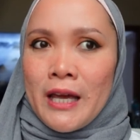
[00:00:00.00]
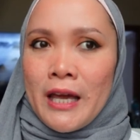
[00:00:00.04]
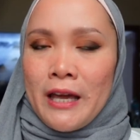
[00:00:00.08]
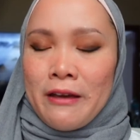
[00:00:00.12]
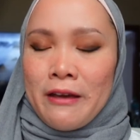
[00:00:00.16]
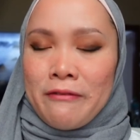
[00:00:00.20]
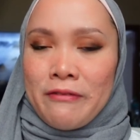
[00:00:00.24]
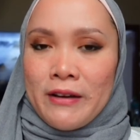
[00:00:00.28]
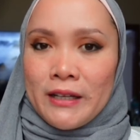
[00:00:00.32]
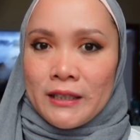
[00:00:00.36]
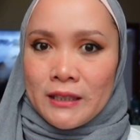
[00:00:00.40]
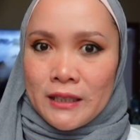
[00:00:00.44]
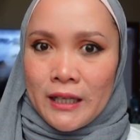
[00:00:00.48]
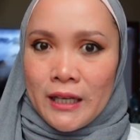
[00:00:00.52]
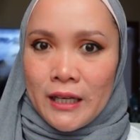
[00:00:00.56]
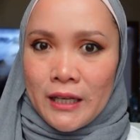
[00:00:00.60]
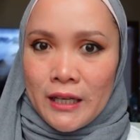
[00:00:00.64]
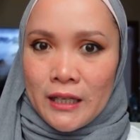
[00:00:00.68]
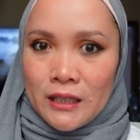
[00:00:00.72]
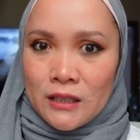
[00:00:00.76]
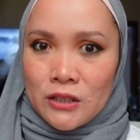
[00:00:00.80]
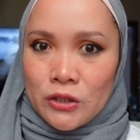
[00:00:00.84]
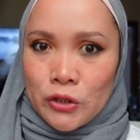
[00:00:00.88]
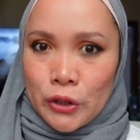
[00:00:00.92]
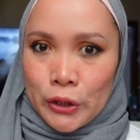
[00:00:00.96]
if I take
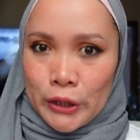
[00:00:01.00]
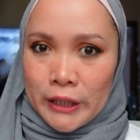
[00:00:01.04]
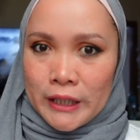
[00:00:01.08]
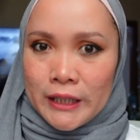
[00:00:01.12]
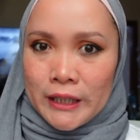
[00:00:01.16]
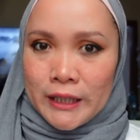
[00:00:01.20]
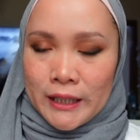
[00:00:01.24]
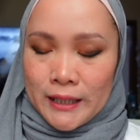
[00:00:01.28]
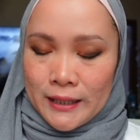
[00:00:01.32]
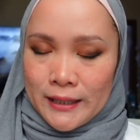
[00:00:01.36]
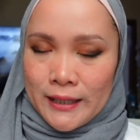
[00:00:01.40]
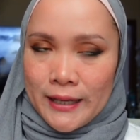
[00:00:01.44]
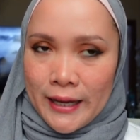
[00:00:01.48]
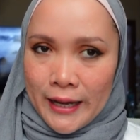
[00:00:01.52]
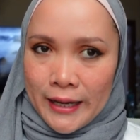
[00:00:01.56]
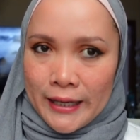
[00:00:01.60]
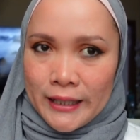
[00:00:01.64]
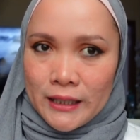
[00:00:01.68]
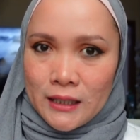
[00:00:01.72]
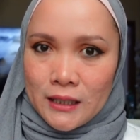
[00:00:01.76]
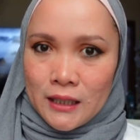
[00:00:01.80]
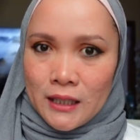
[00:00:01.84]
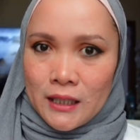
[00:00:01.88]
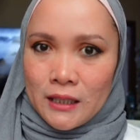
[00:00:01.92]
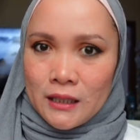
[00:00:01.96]
it during the
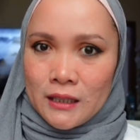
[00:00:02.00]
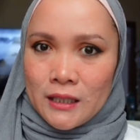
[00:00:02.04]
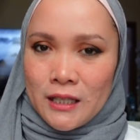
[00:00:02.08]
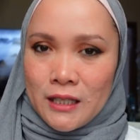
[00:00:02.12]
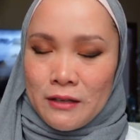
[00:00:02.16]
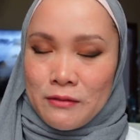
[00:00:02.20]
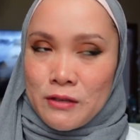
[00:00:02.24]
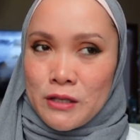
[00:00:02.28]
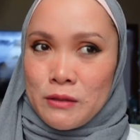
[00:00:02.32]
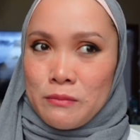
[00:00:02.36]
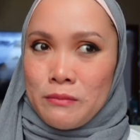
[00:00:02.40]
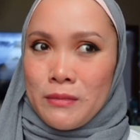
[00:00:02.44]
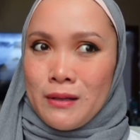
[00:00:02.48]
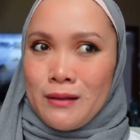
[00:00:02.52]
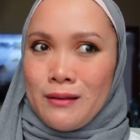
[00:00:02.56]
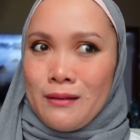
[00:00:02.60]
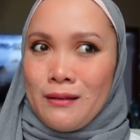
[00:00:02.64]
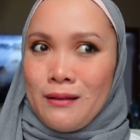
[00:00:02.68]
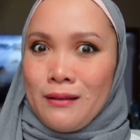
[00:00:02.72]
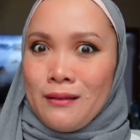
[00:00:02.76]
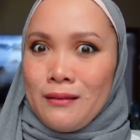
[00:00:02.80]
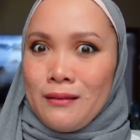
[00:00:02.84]
night, it gives me